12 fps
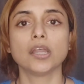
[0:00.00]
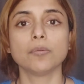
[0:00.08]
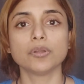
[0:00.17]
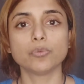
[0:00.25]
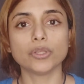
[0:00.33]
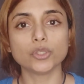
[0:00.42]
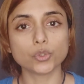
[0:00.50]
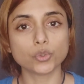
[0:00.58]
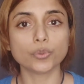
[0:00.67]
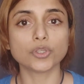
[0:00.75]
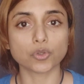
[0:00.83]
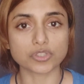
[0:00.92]
But when you
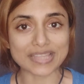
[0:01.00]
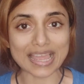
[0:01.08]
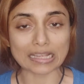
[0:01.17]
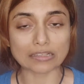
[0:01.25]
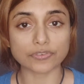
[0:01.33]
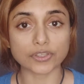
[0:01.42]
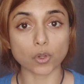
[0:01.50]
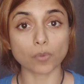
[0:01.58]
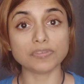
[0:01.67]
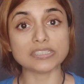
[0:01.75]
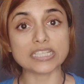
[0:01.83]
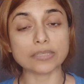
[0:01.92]
do it yourself, it
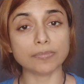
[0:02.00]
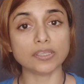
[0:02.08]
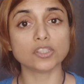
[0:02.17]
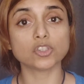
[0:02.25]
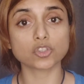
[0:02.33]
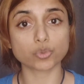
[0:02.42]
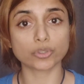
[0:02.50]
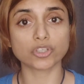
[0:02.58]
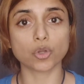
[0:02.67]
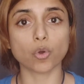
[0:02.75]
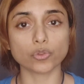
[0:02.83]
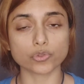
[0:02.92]
obviously means you're
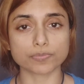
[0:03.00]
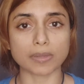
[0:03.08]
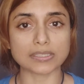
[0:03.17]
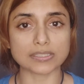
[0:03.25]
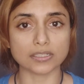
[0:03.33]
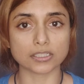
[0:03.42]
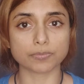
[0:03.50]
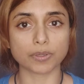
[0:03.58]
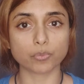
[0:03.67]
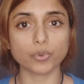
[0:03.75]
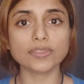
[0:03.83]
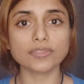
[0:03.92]
switching on those muscles.
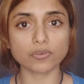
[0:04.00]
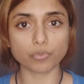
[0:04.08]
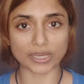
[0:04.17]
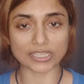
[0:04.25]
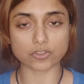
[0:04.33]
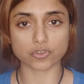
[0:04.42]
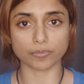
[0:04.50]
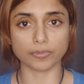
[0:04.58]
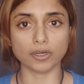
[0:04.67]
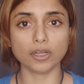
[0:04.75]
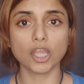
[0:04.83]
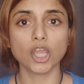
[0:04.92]
But with the waist
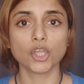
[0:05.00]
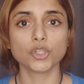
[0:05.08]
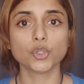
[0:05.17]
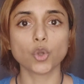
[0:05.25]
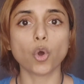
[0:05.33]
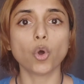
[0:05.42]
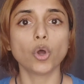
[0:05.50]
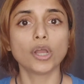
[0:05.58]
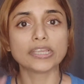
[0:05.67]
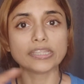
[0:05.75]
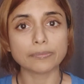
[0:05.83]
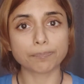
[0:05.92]
trimmer, you're
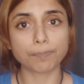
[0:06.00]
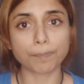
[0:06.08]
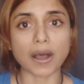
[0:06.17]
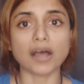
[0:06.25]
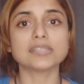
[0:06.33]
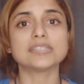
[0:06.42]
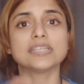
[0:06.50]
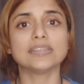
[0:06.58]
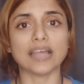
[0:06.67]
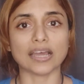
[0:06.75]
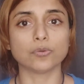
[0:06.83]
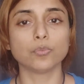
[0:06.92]
passing
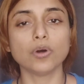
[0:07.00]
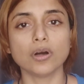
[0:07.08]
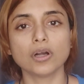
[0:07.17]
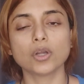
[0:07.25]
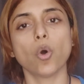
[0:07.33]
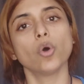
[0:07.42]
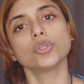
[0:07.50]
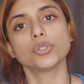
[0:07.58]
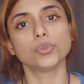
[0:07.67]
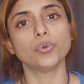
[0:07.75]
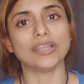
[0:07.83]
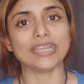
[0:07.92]
that work
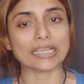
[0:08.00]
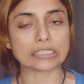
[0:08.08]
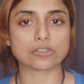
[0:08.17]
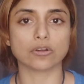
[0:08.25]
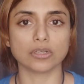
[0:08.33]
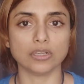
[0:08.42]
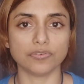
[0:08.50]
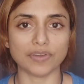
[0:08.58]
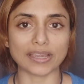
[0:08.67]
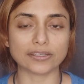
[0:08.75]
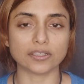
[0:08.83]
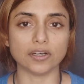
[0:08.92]
onto an external
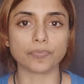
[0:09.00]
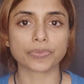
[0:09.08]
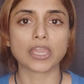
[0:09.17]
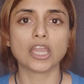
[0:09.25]
factor.